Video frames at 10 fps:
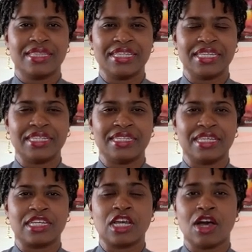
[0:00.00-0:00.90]
then
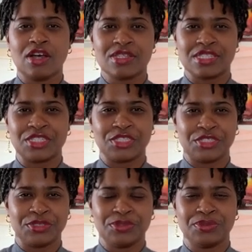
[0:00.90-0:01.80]
it causes
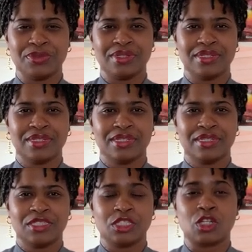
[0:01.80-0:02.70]
you
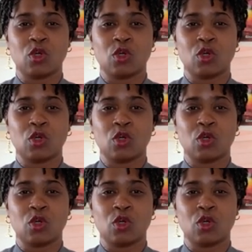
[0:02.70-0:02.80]
to